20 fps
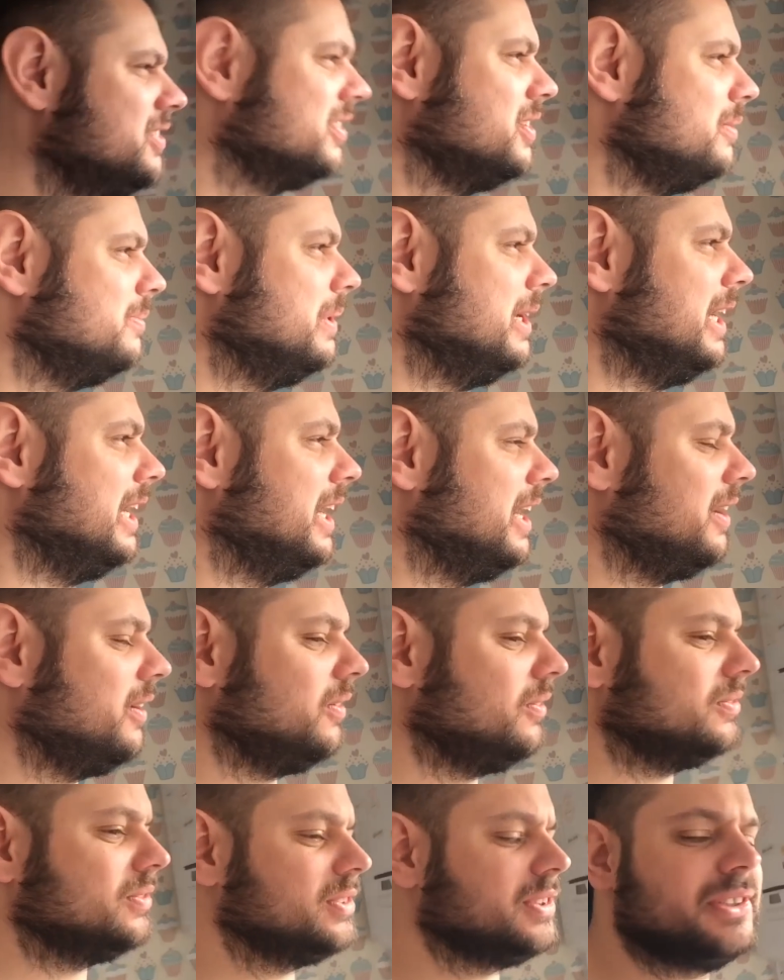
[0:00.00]
is coming
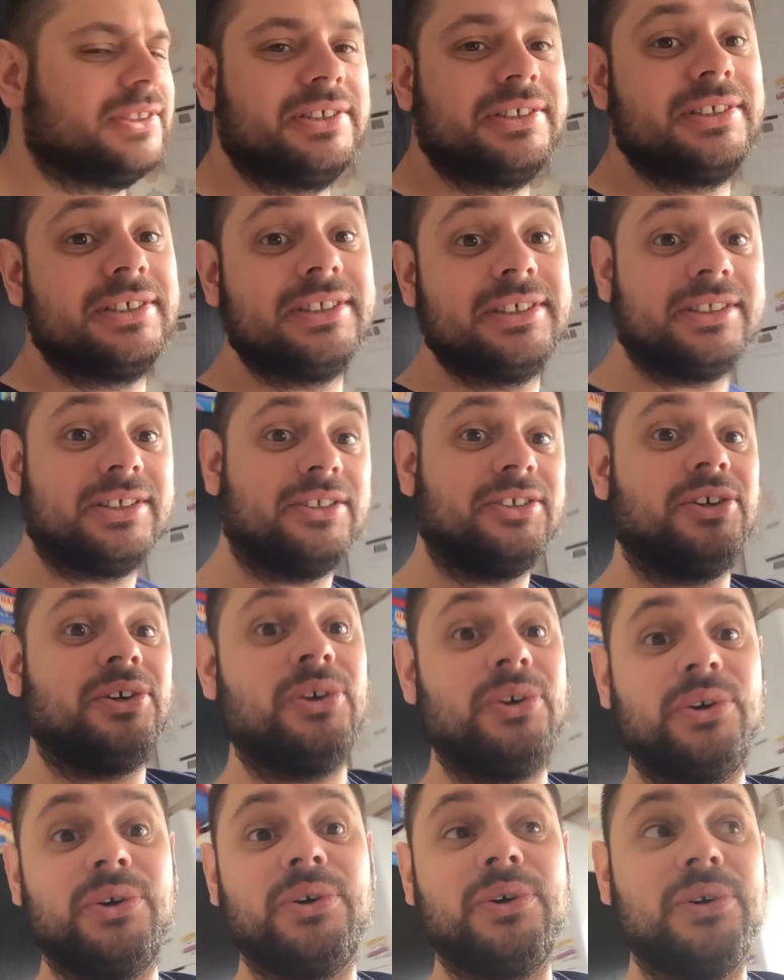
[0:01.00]
out.
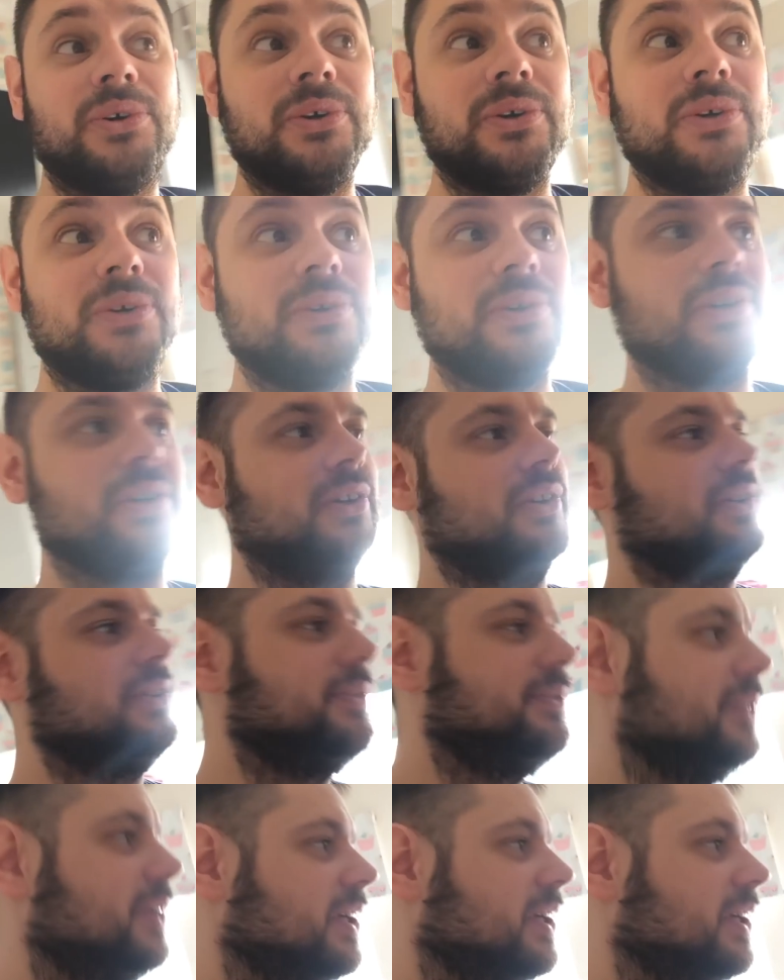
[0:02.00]
Oh, good.